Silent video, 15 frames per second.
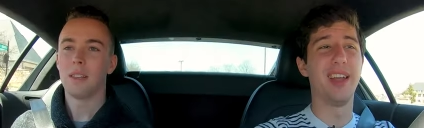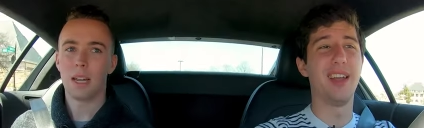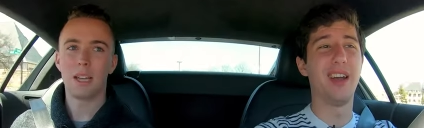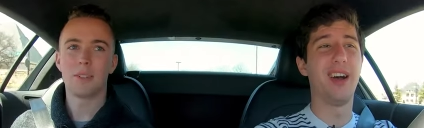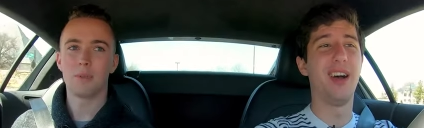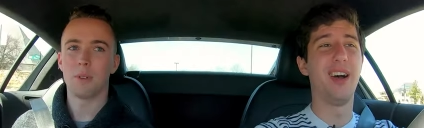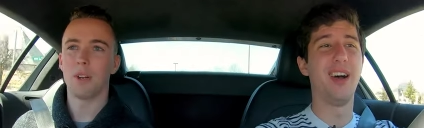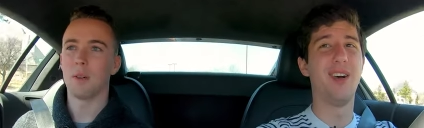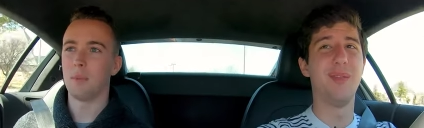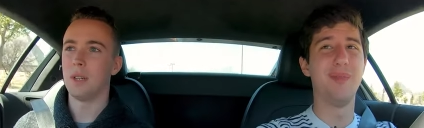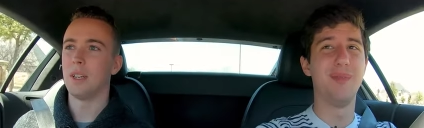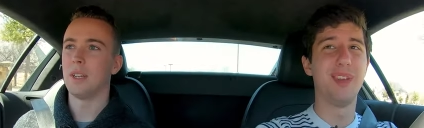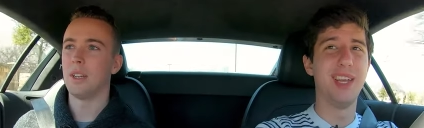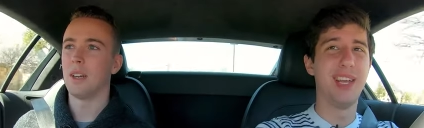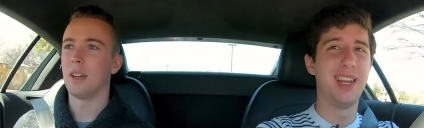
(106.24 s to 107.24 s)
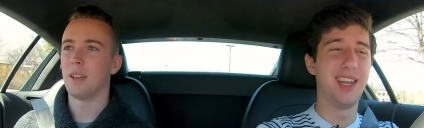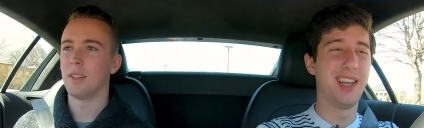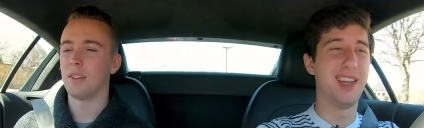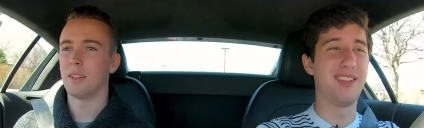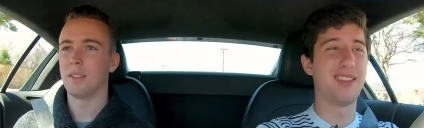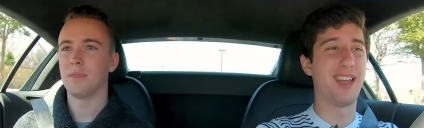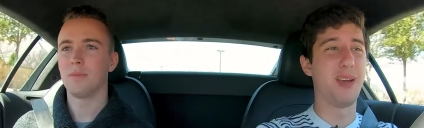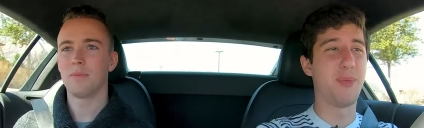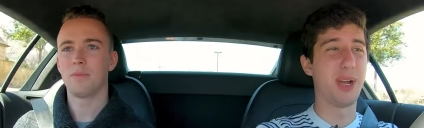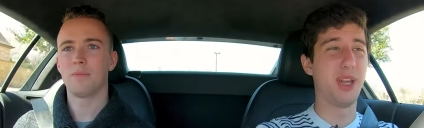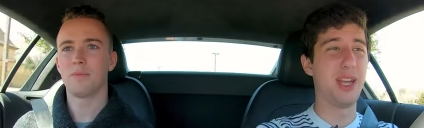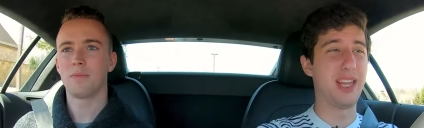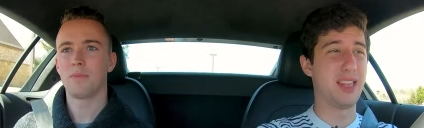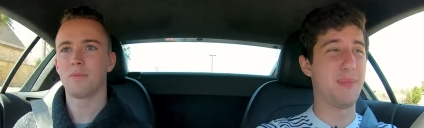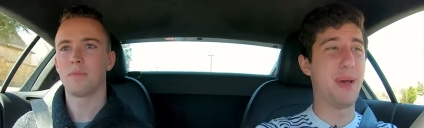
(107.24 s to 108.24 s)
Speaker 1: That's um, what I mean, yeah. It's like when you
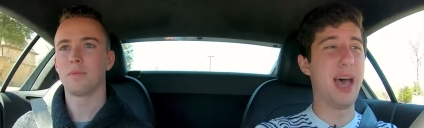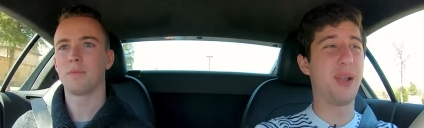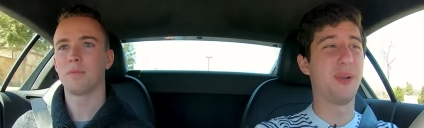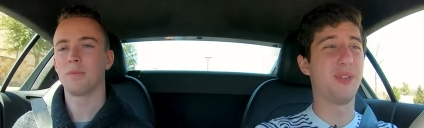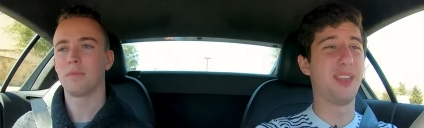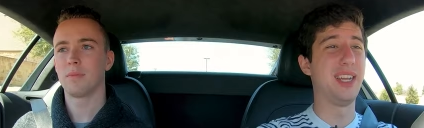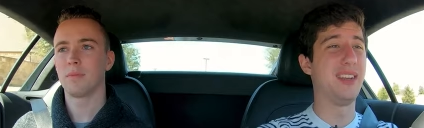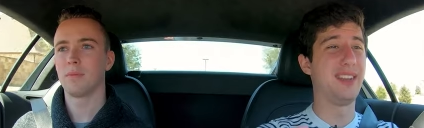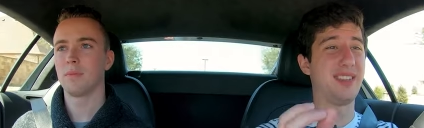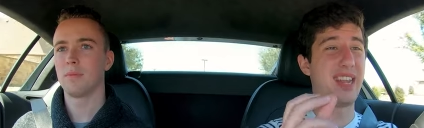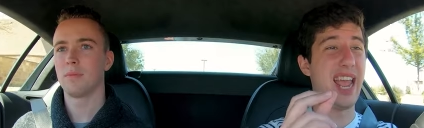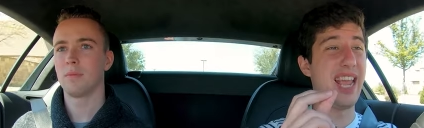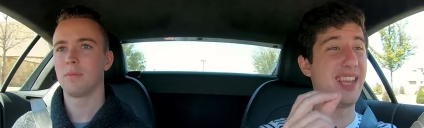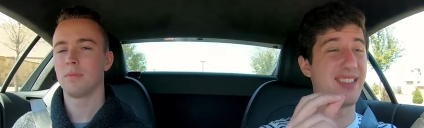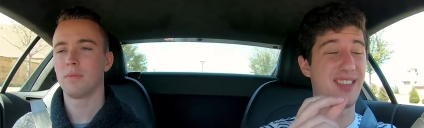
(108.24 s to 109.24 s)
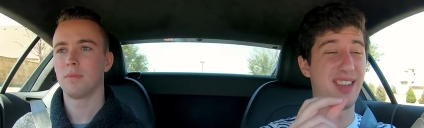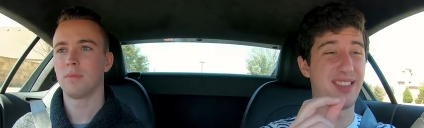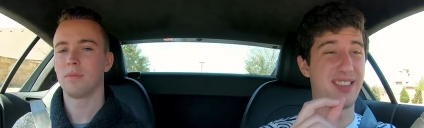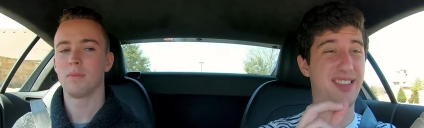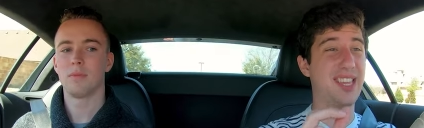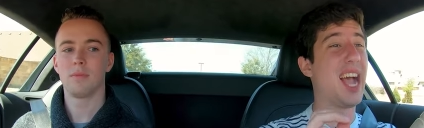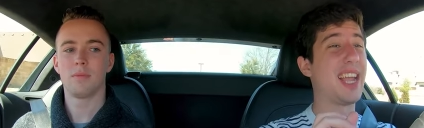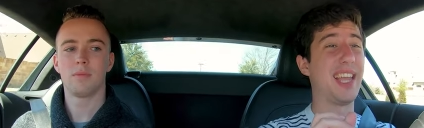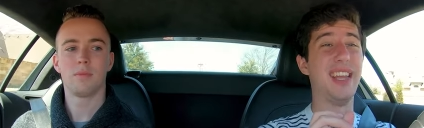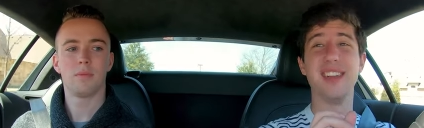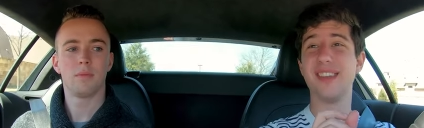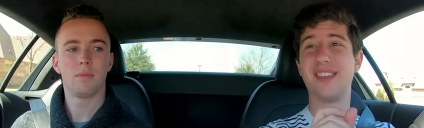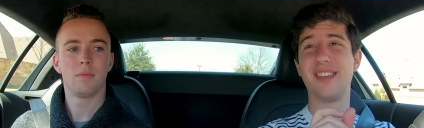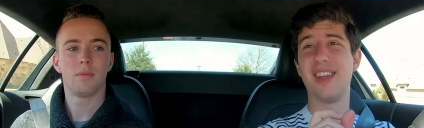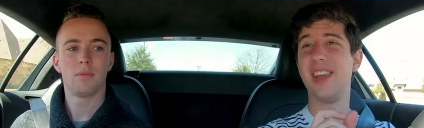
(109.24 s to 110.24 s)
hit the paddles, it takes a
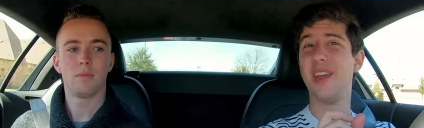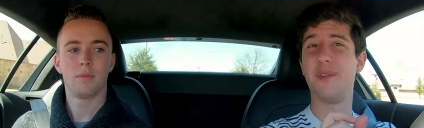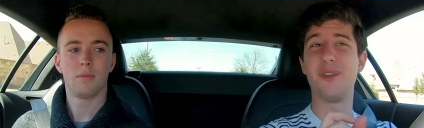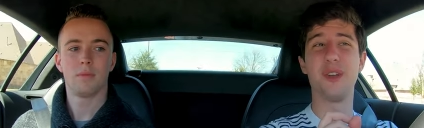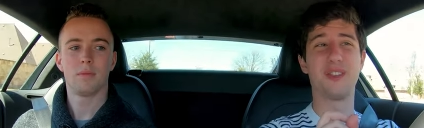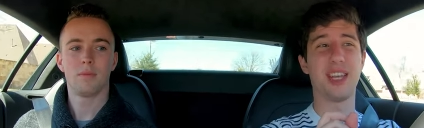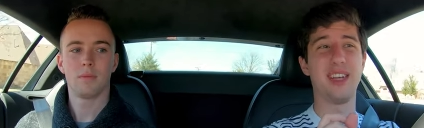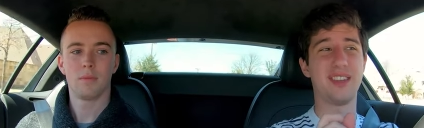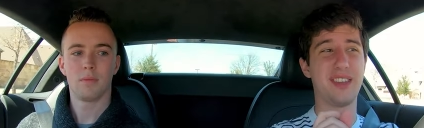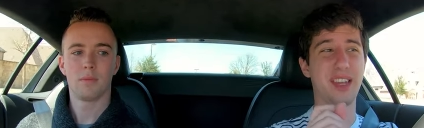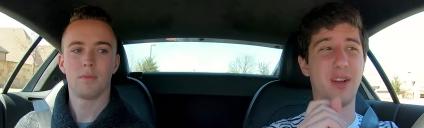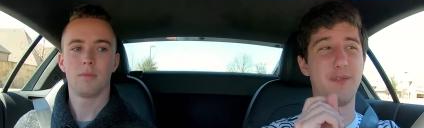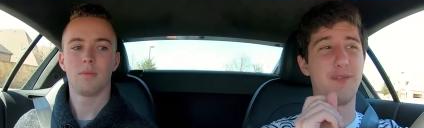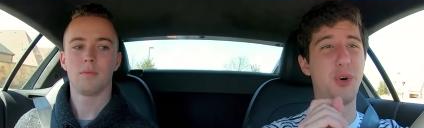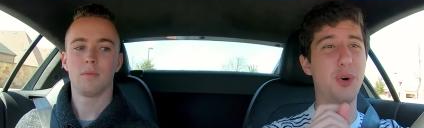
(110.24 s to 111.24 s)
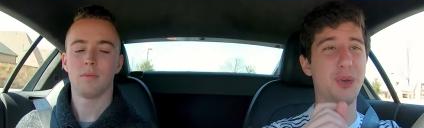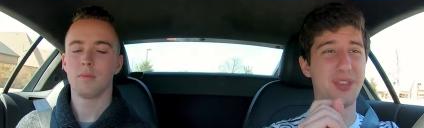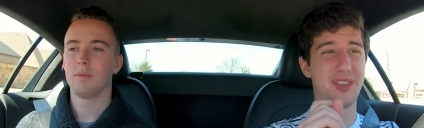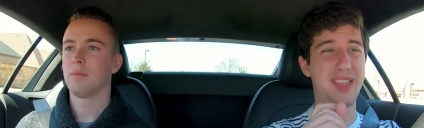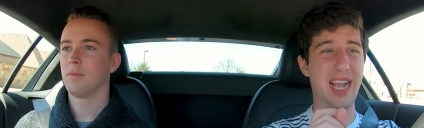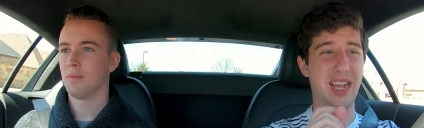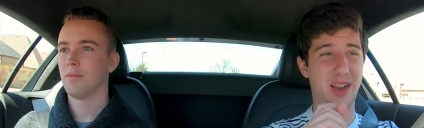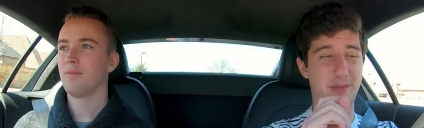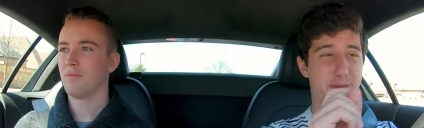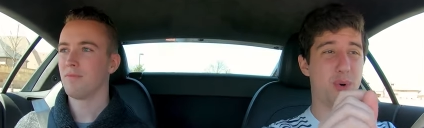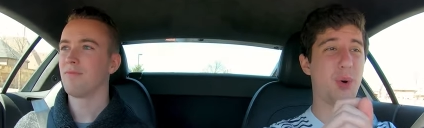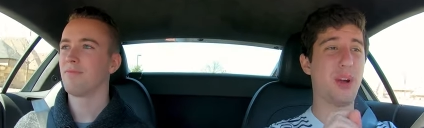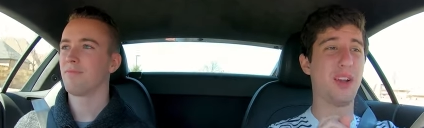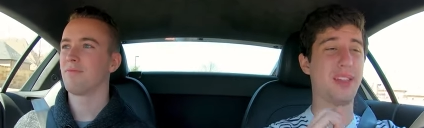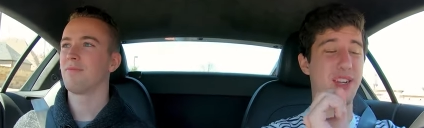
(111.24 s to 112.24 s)
second. It feels like it's like a full second
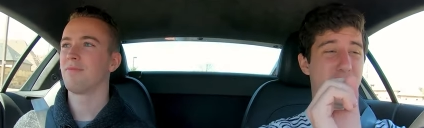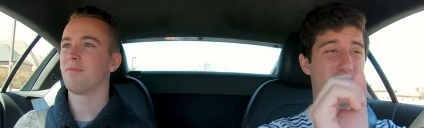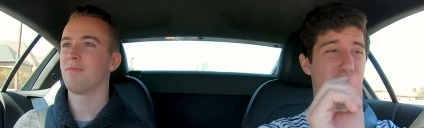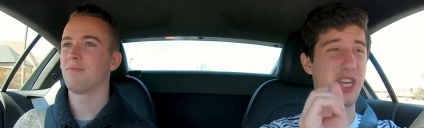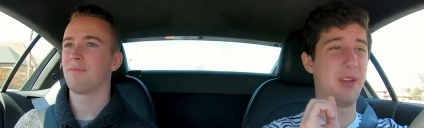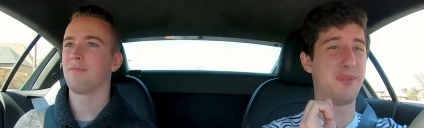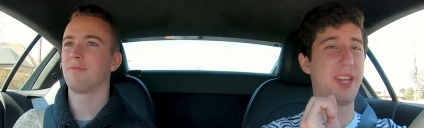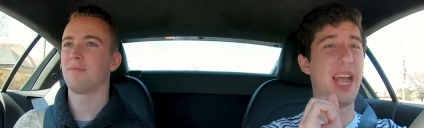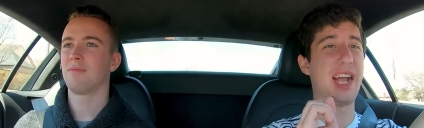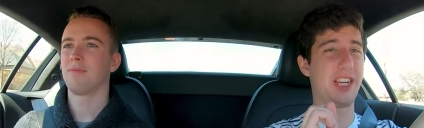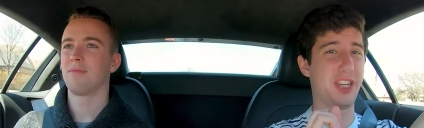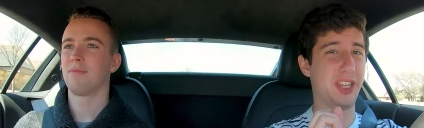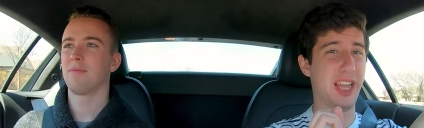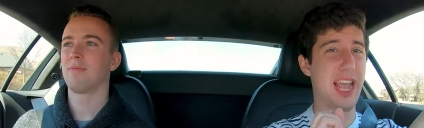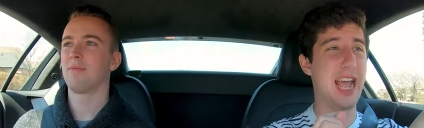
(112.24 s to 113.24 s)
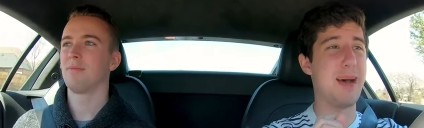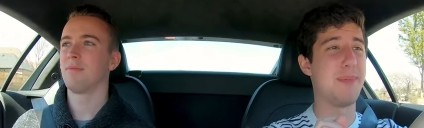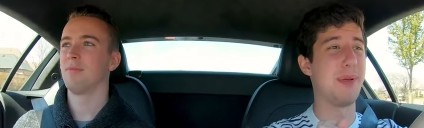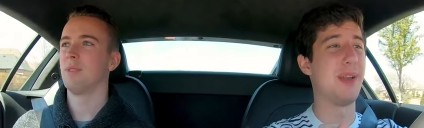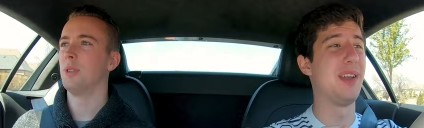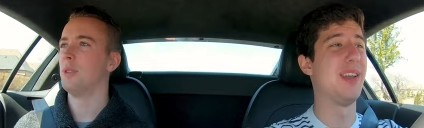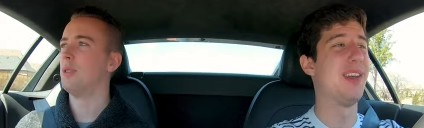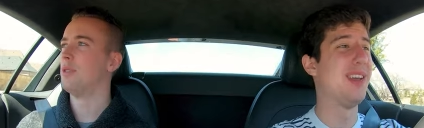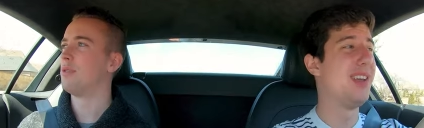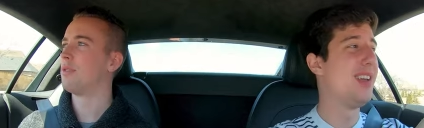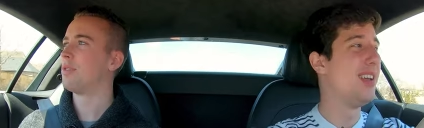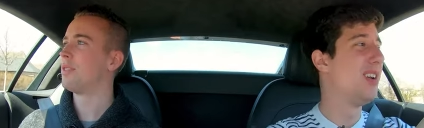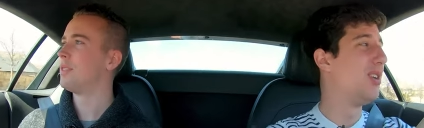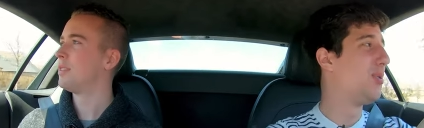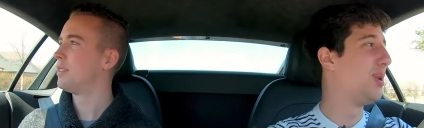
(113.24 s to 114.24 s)
for the shift to actually happen. Oof.
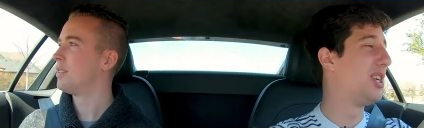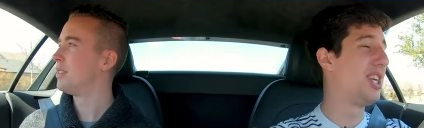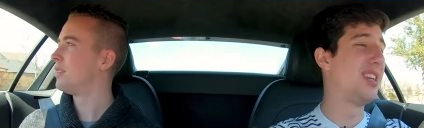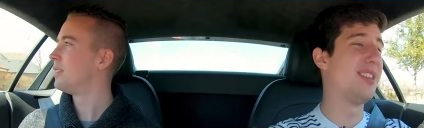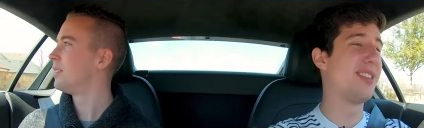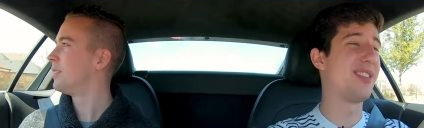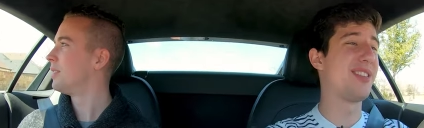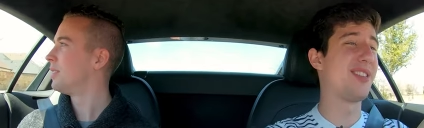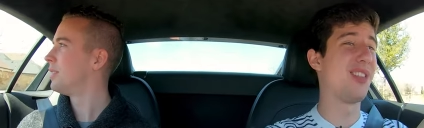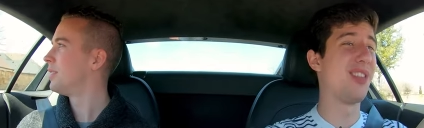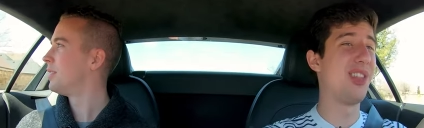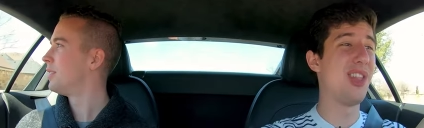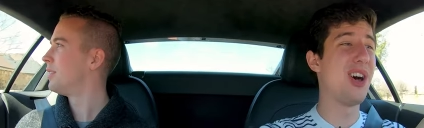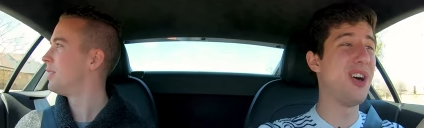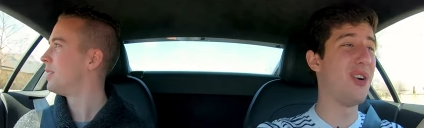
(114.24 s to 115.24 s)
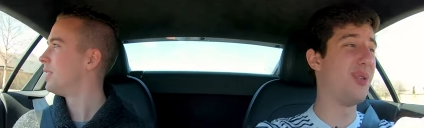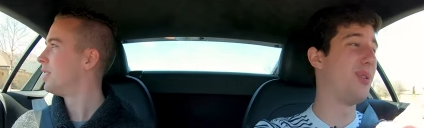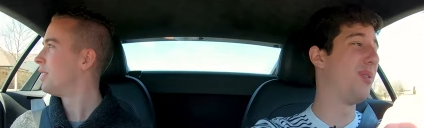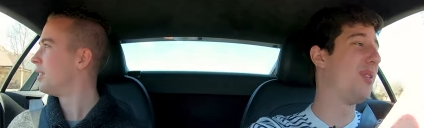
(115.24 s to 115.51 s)
Which is slow.